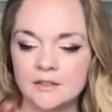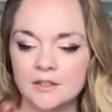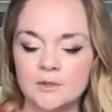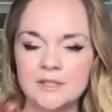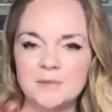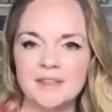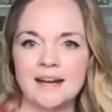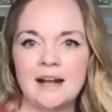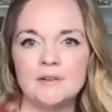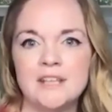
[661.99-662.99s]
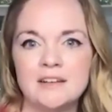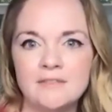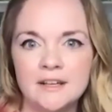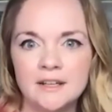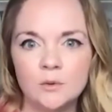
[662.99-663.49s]
know, some of that outside
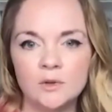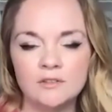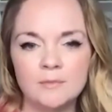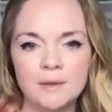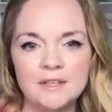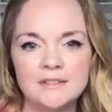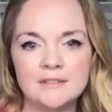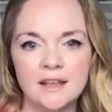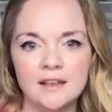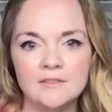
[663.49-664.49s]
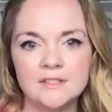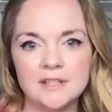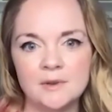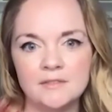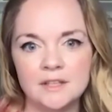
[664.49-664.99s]
funding would have maybe saved
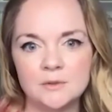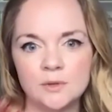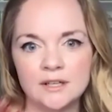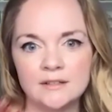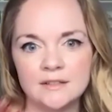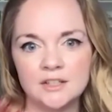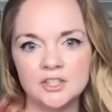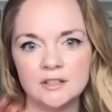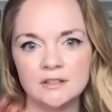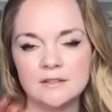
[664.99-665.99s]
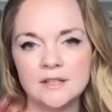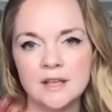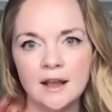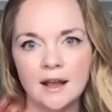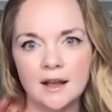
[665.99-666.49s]
some of these organizations
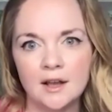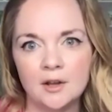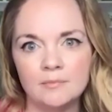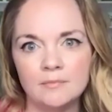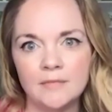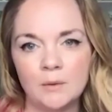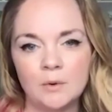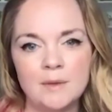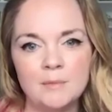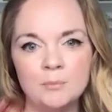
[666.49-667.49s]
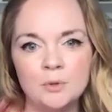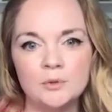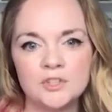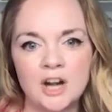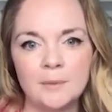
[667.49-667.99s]
that were maybe
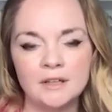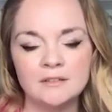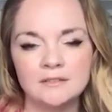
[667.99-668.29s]
bootstrapping?